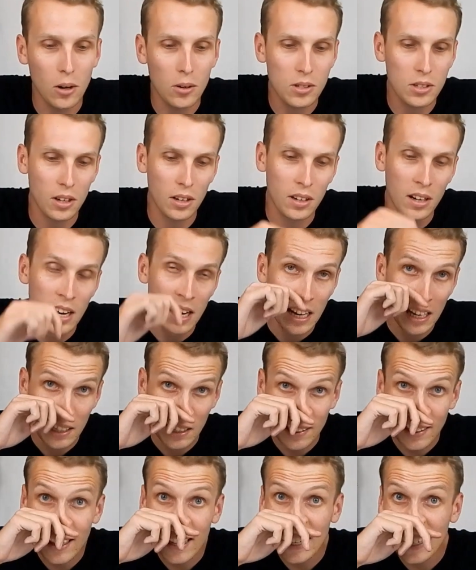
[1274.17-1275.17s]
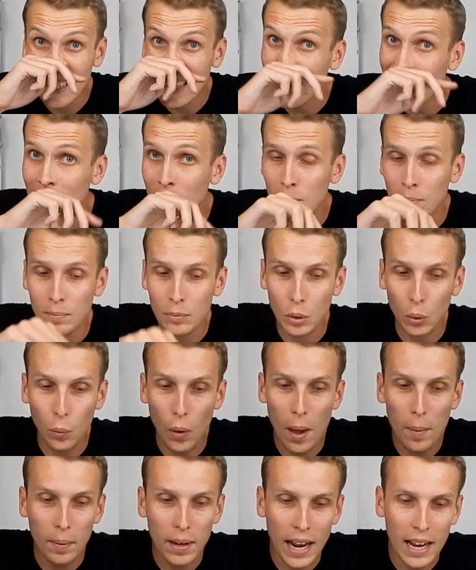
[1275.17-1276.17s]
Obviously, also, the,
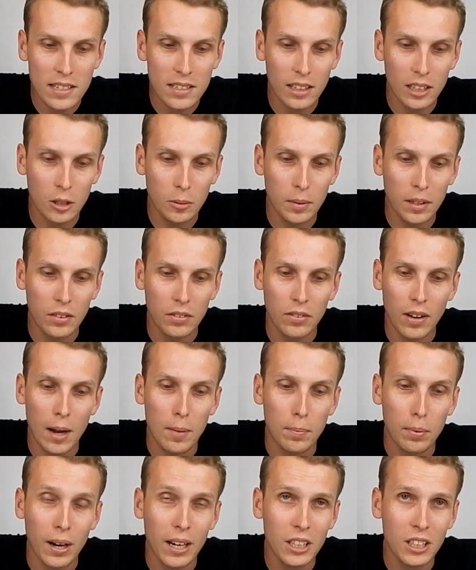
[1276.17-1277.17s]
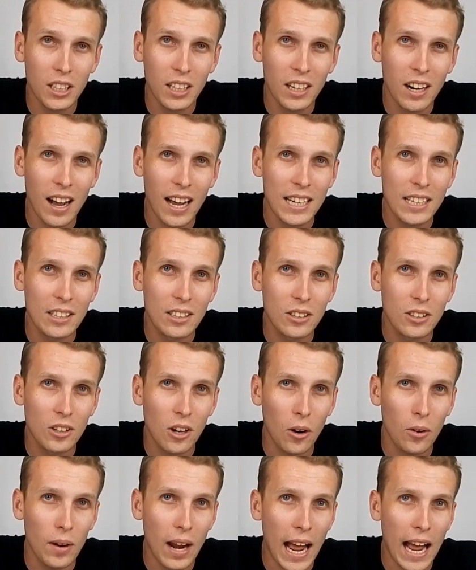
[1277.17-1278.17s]
um, the weapon has a little bit of vibration in it.
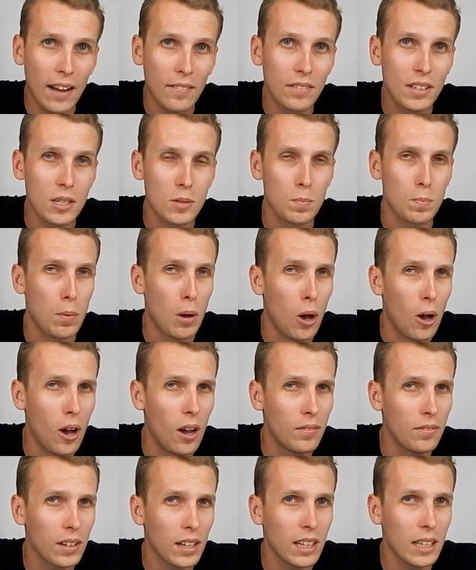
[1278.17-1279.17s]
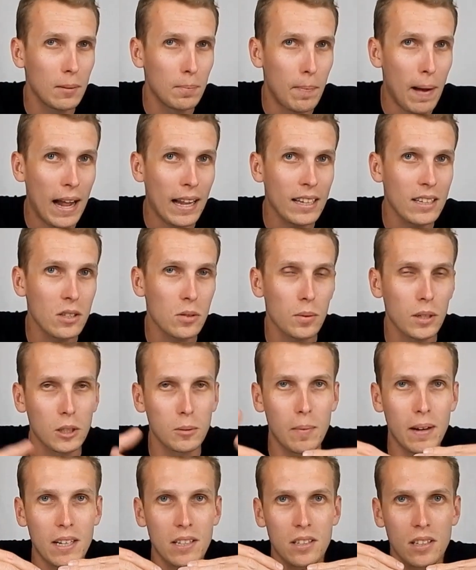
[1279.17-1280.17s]
I don't have this perfectly
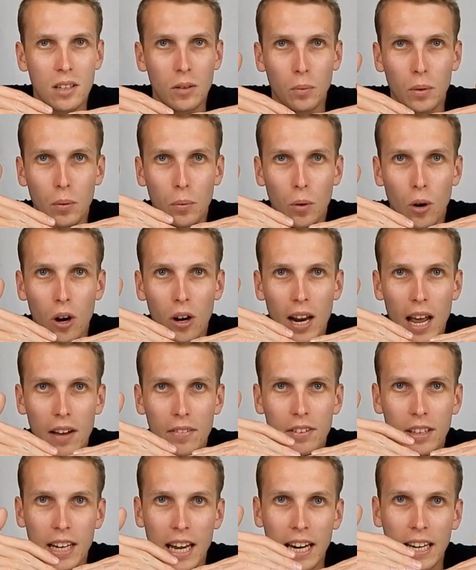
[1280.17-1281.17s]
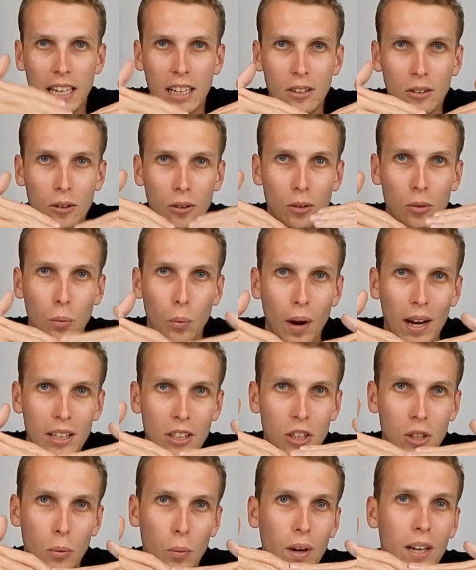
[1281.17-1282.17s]
balanced, which means that we weren't ever getting a
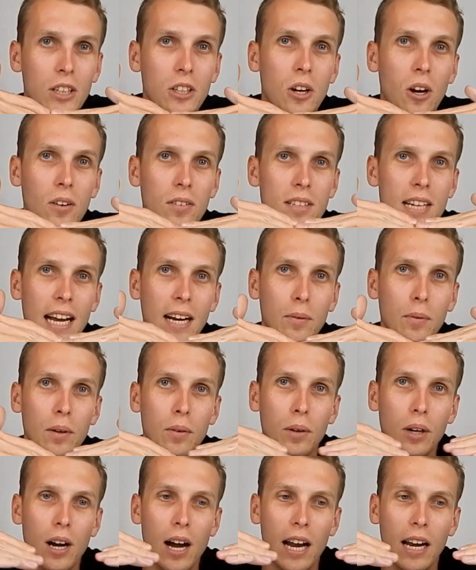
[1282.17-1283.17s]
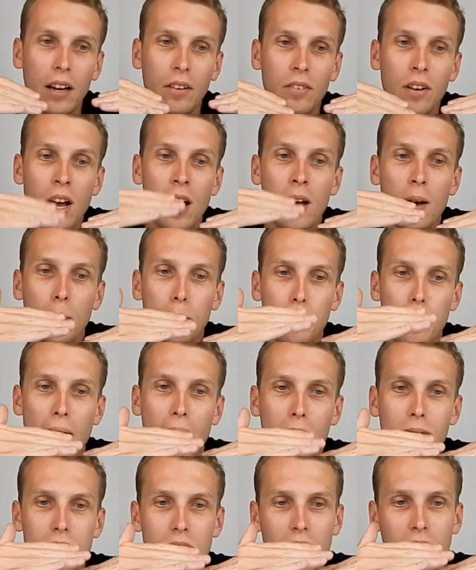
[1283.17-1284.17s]
good wedge-to-wedge contact. We were kind of
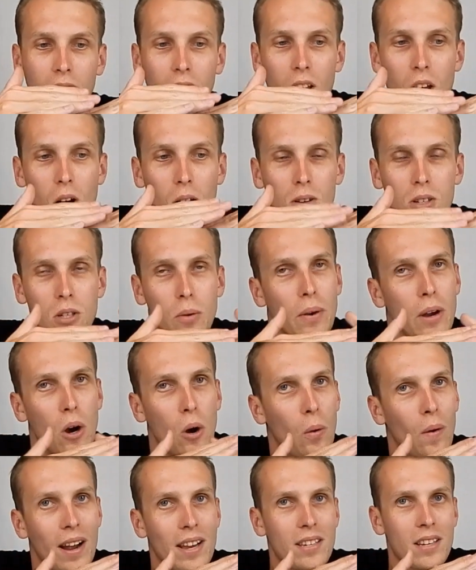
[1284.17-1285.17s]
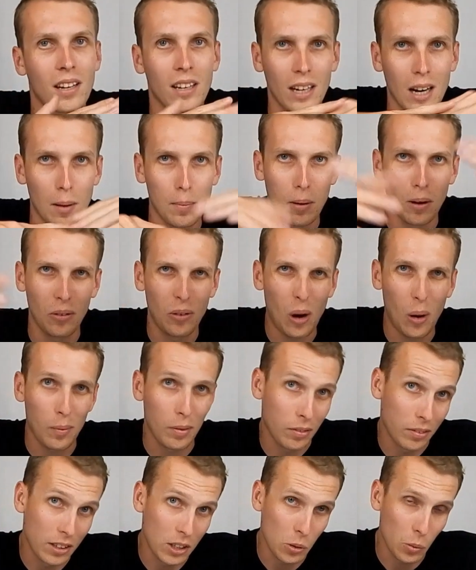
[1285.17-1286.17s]
bouncing along, so we always ended
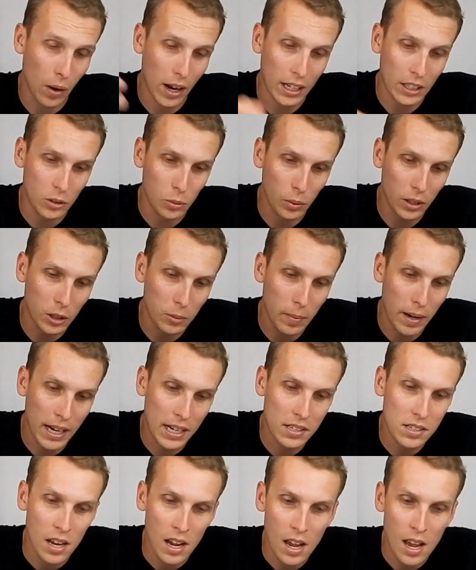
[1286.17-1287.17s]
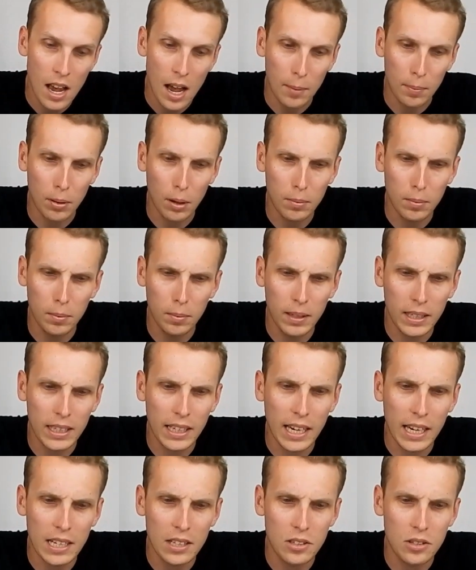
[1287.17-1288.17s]
up on top of his wedge, which means I
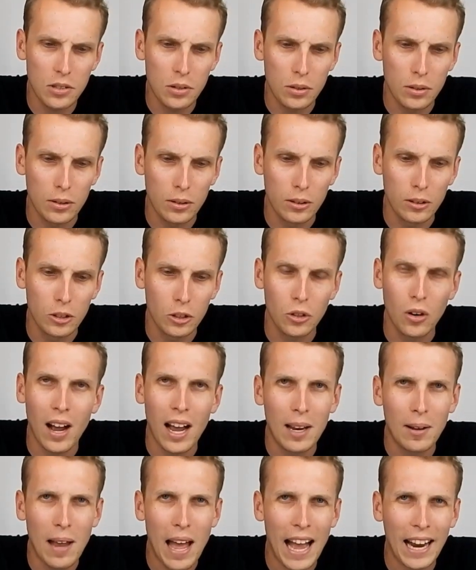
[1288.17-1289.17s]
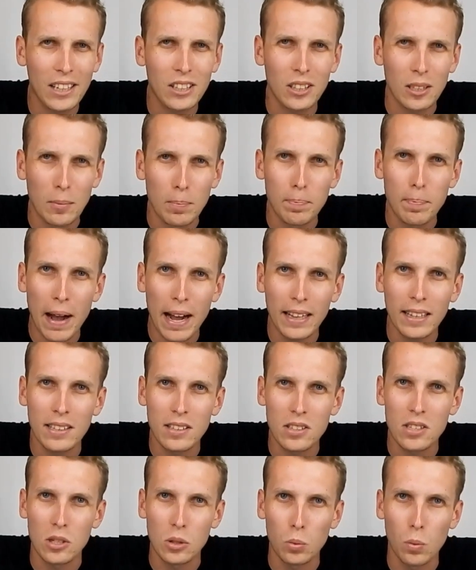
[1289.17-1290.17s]
probably need to try and actually
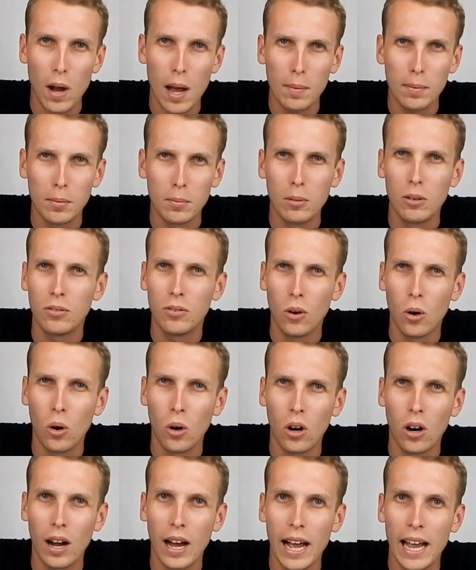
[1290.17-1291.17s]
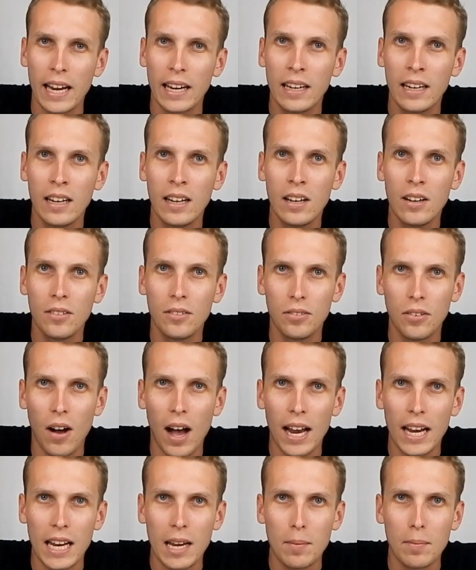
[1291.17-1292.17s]
balance this weapon before I
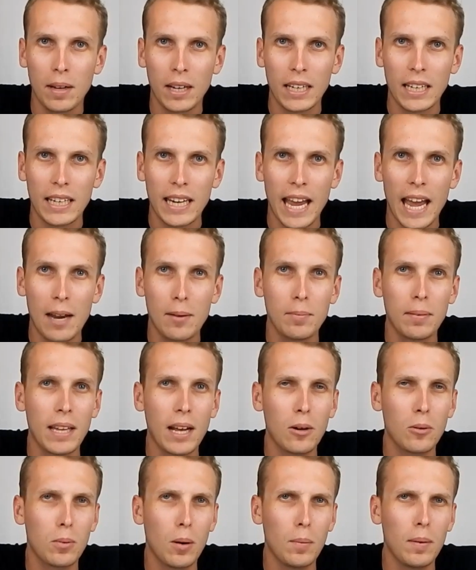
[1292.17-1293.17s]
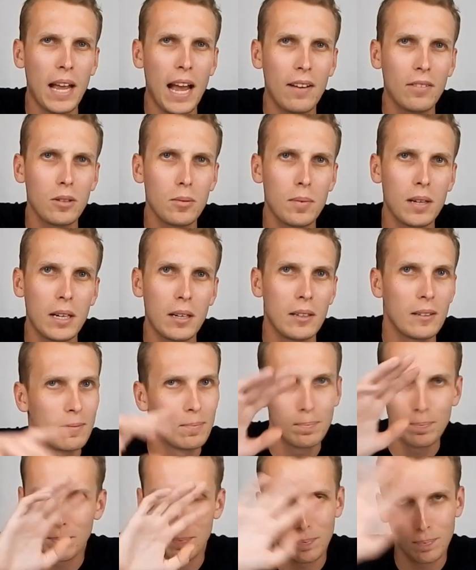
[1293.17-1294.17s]
fight him again, but that will probably have
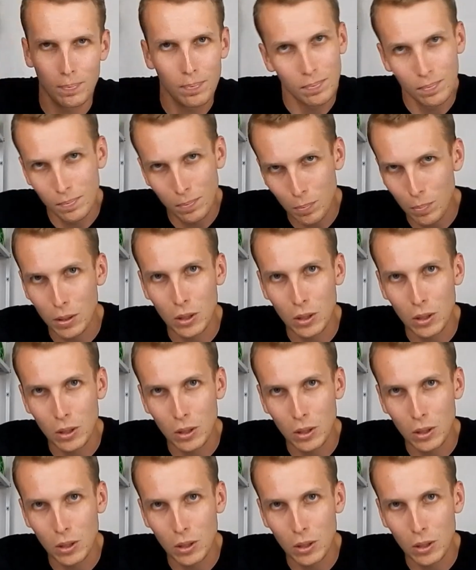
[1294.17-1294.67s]
to be